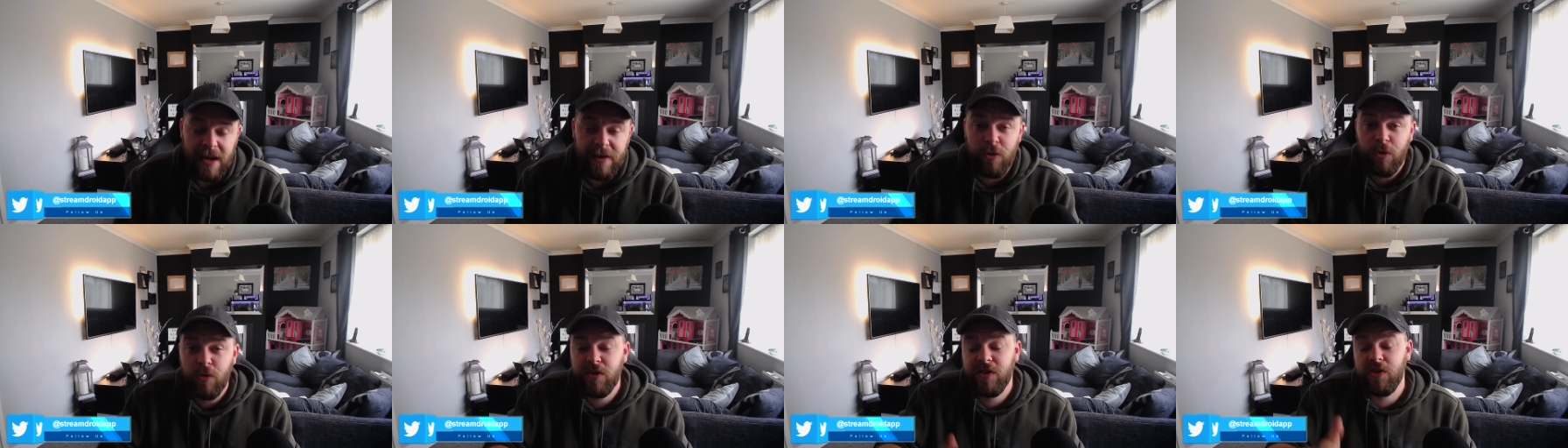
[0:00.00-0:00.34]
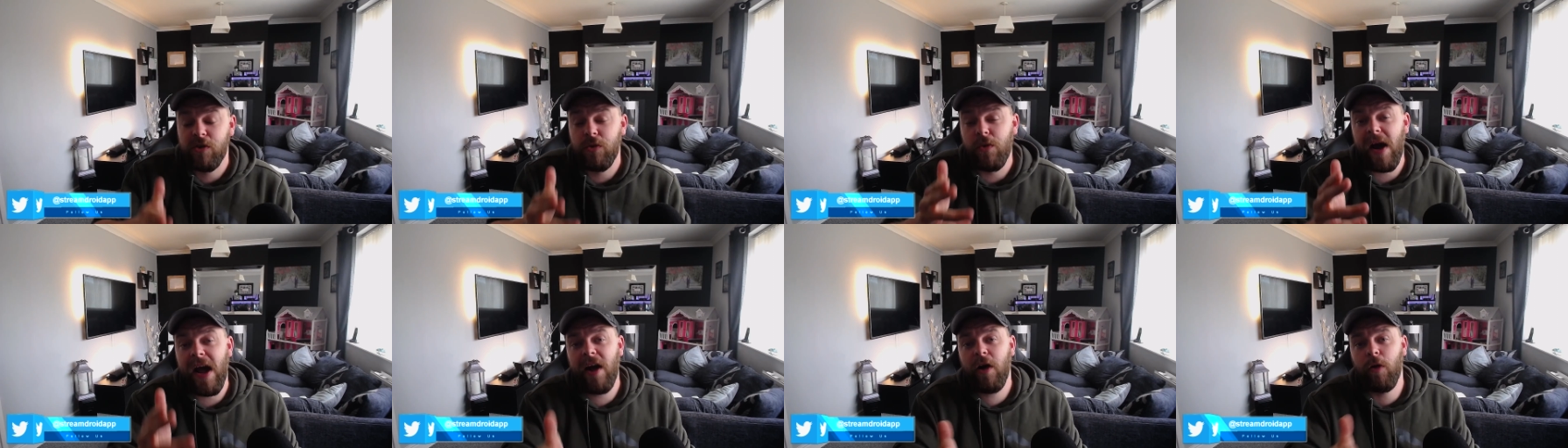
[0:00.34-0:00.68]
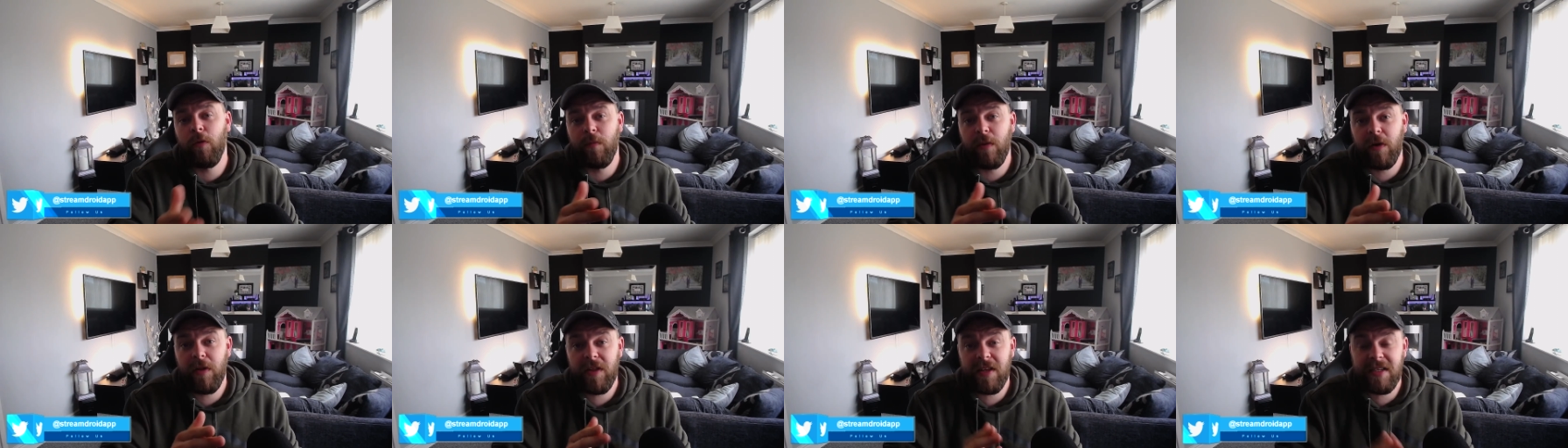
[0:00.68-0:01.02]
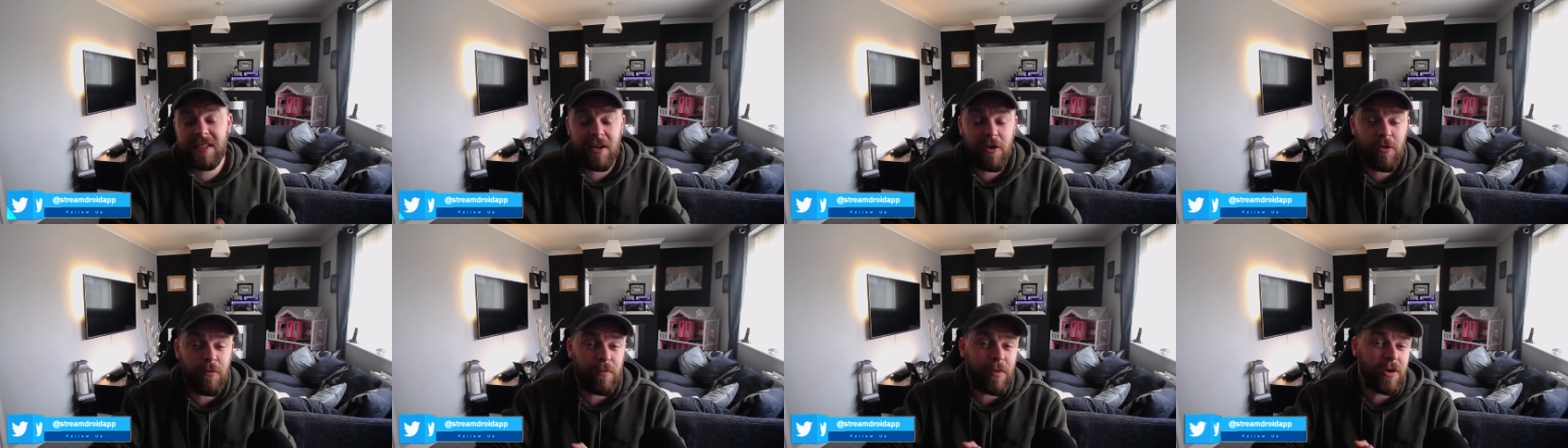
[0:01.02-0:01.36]
and also help
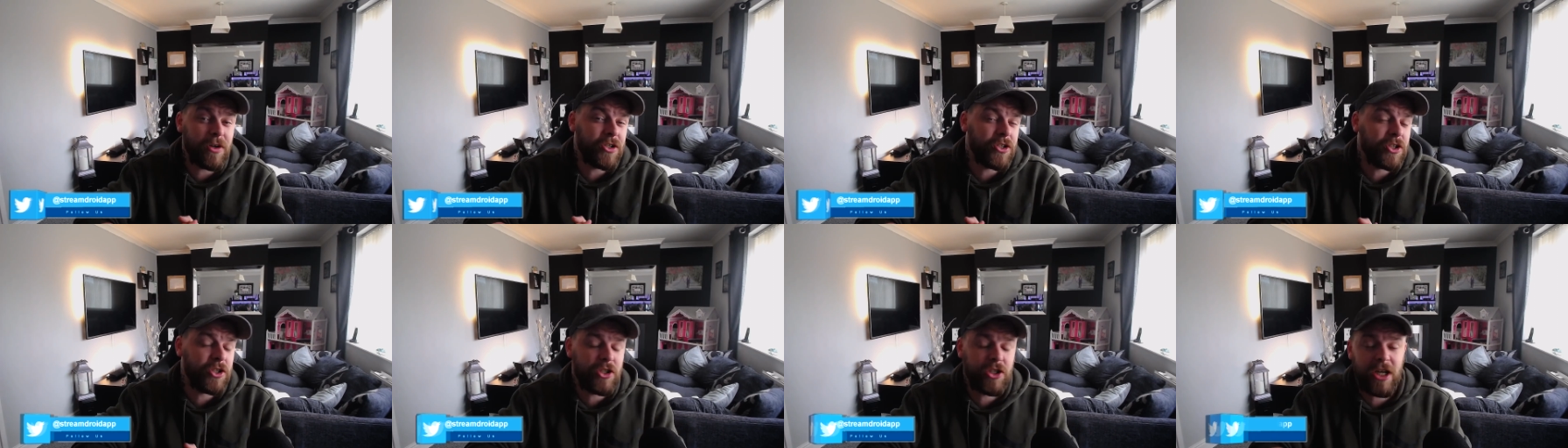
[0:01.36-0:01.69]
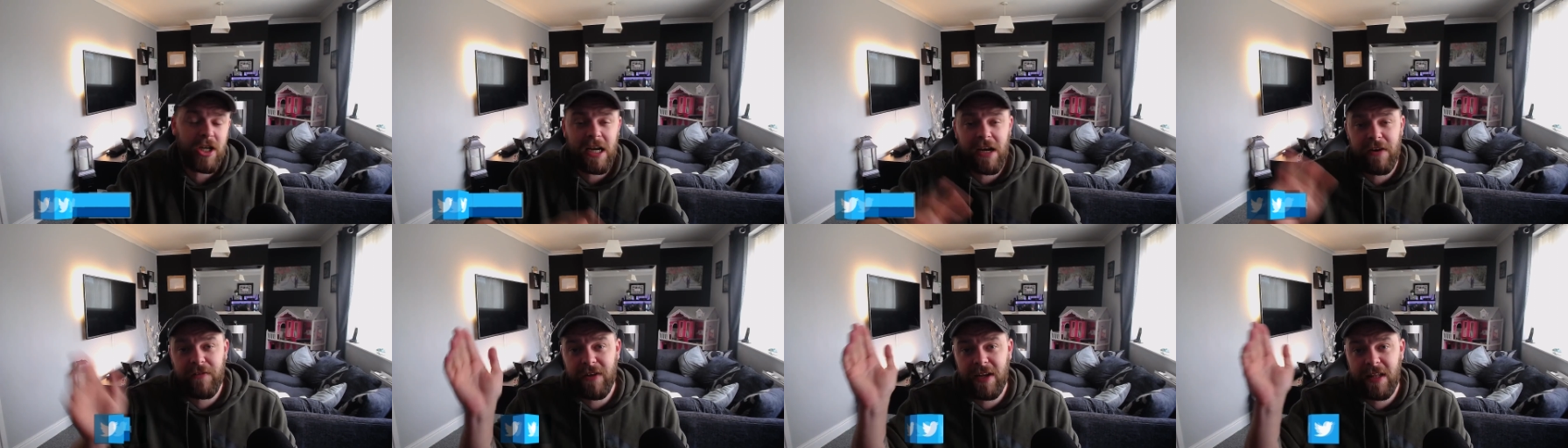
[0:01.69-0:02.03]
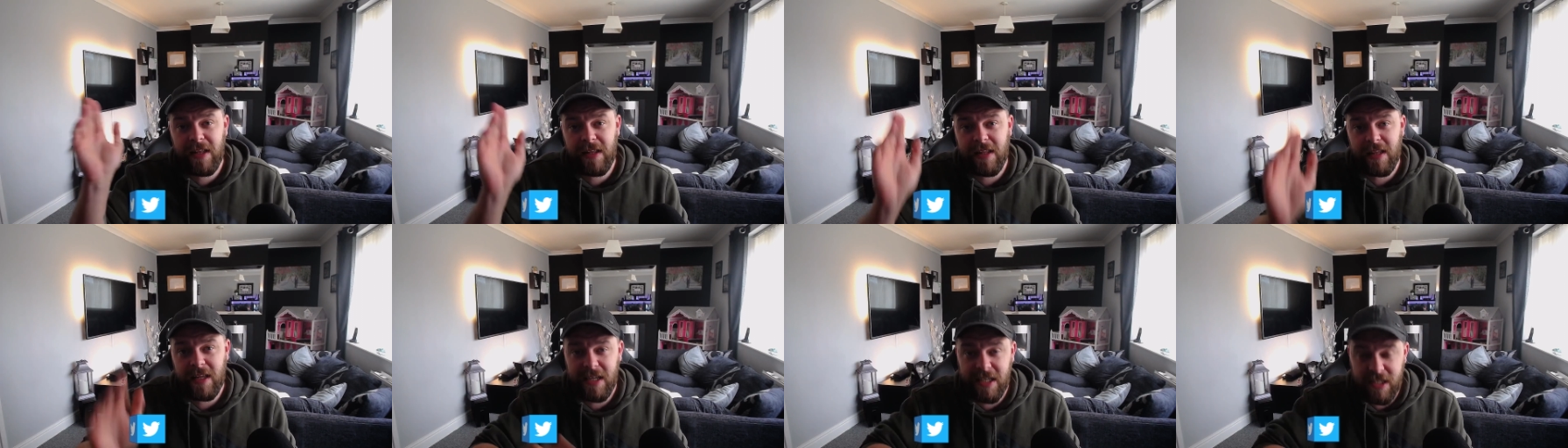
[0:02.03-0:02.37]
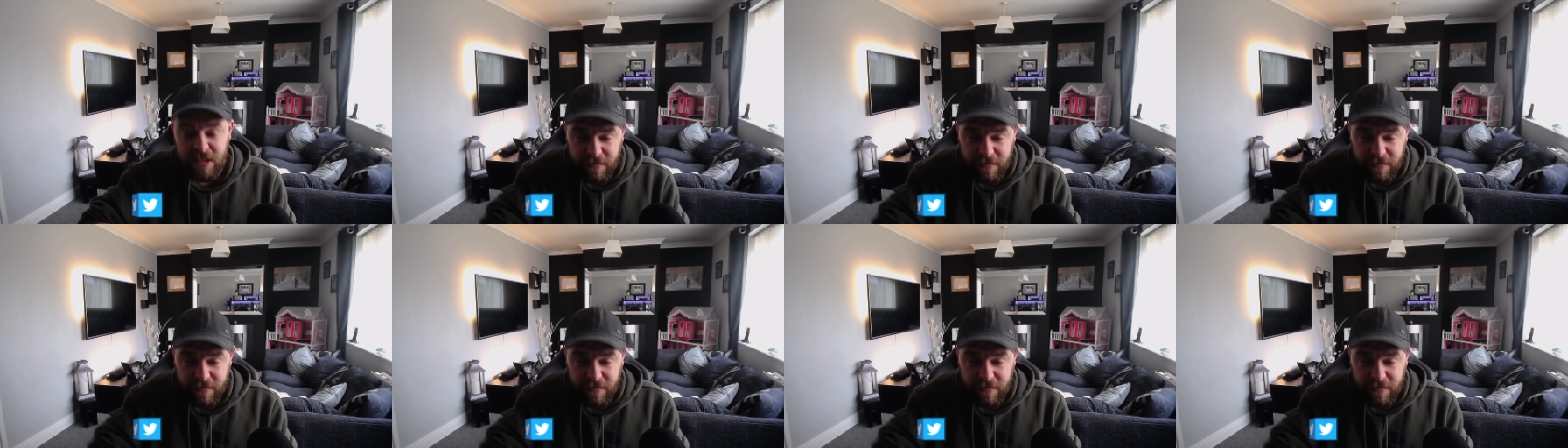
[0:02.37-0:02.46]
others out by sharing this